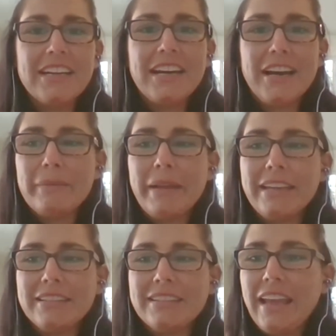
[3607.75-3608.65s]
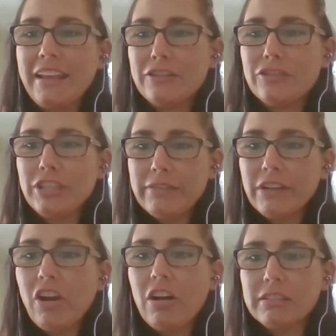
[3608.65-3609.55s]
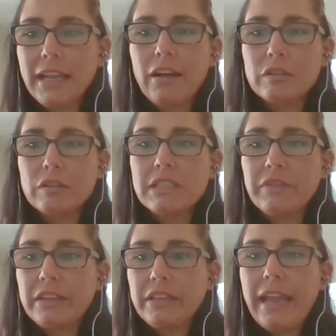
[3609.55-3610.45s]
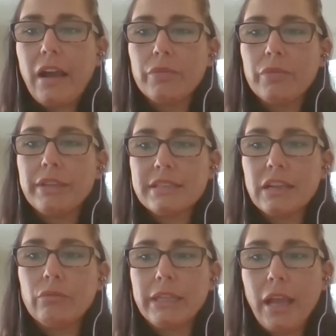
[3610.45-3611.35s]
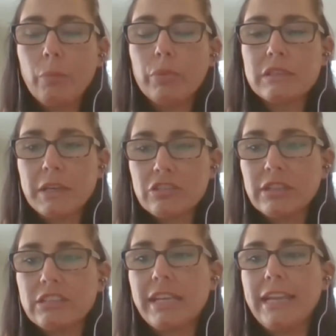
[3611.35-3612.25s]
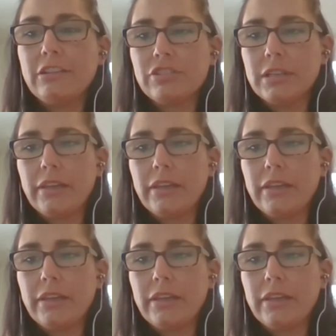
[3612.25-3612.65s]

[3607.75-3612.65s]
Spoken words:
And she even called out specifically how this can really help with special education